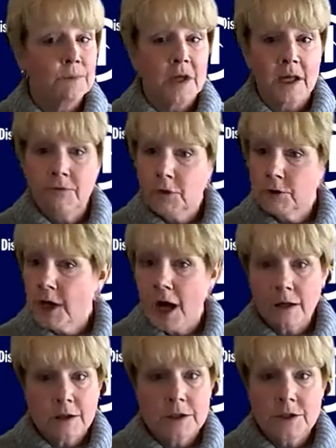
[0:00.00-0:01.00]
If you're not
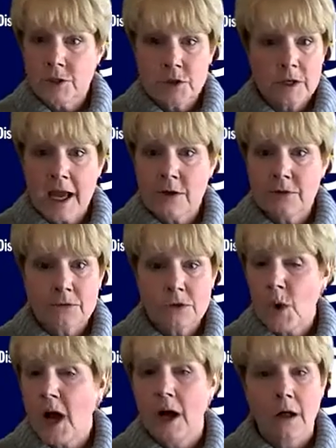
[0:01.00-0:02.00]
going to do your K through
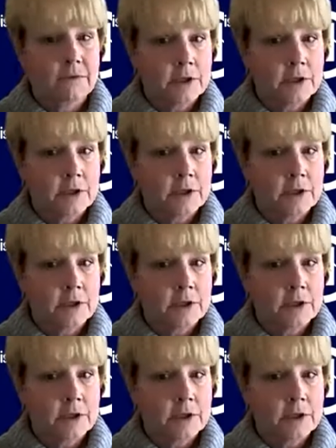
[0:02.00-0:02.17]
12,